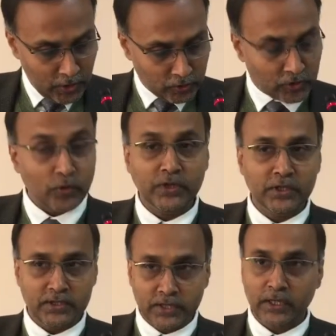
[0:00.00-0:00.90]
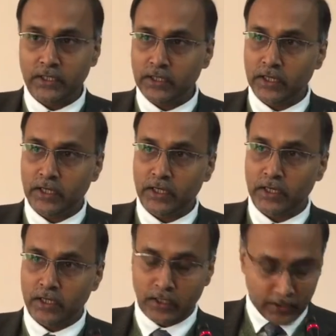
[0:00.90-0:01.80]
So now he is here in
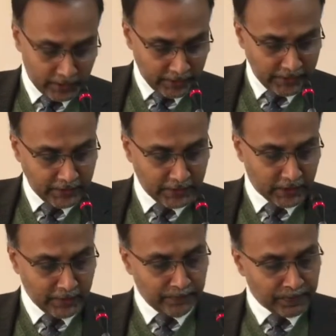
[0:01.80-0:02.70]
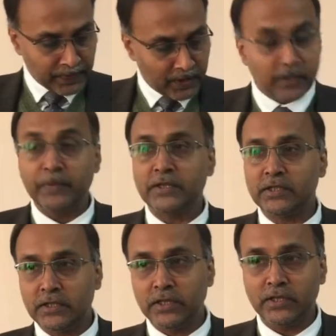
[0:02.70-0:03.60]
uh, India
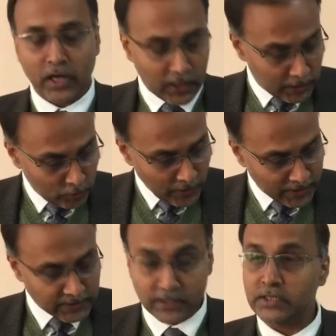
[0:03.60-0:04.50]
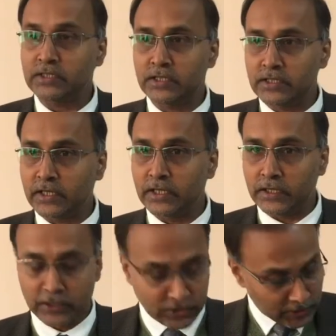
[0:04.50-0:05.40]
representing the AARDO as Assistant
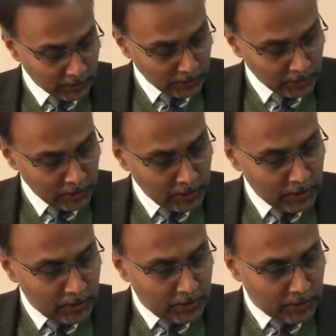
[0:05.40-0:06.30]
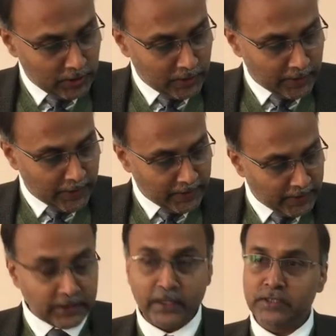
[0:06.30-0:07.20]
Secretary General uh, and
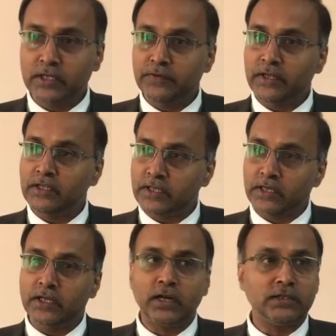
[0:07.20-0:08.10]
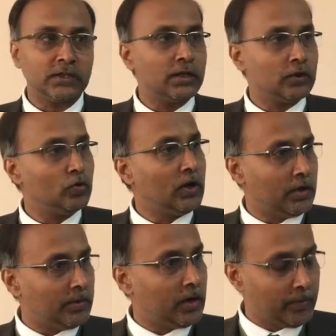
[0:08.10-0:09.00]
engaged in various agriculture and rural
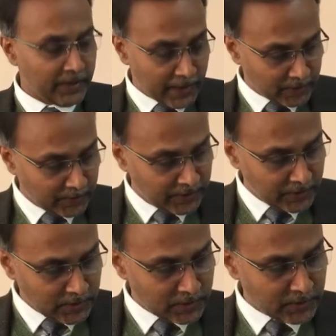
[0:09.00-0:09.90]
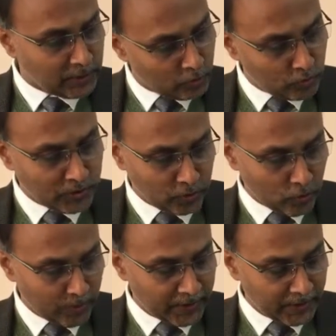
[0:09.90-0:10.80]
development activities, including
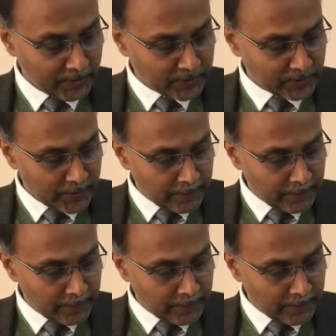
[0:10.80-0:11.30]
cooperatives.